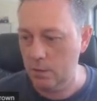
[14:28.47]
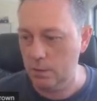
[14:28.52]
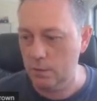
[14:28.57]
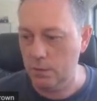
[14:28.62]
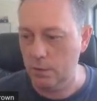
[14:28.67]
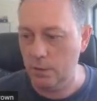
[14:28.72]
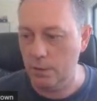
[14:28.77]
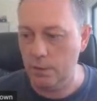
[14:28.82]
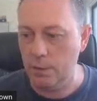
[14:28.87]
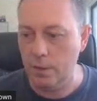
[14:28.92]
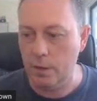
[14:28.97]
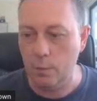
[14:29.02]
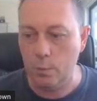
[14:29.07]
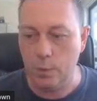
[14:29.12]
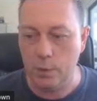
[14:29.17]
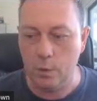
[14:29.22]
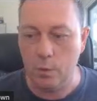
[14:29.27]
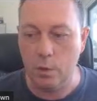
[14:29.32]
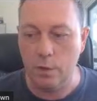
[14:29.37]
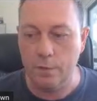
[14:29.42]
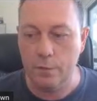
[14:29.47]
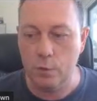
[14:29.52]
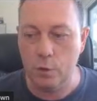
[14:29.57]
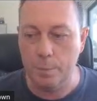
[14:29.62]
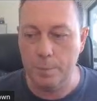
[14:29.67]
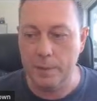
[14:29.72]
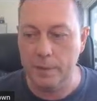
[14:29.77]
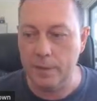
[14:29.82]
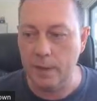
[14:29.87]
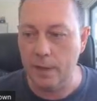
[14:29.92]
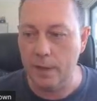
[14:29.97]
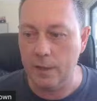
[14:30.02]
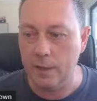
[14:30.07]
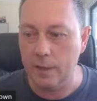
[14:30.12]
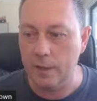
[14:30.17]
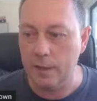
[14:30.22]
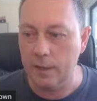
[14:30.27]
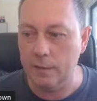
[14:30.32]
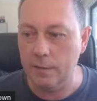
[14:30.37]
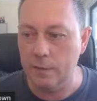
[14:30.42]
So there we go. I've copied
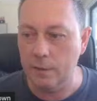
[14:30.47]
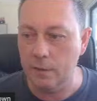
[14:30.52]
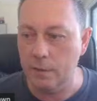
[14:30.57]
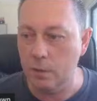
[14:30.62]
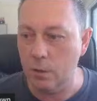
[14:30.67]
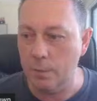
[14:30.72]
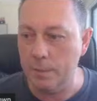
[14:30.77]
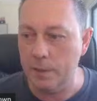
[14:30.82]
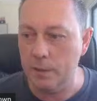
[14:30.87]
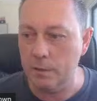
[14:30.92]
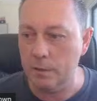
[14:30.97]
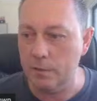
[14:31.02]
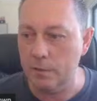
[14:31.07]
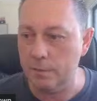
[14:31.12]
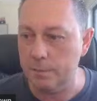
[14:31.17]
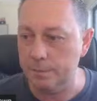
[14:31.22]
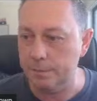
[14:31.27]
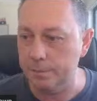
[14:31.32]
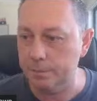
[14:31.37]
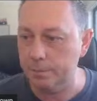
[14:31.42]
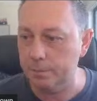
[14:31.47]
that into the comments.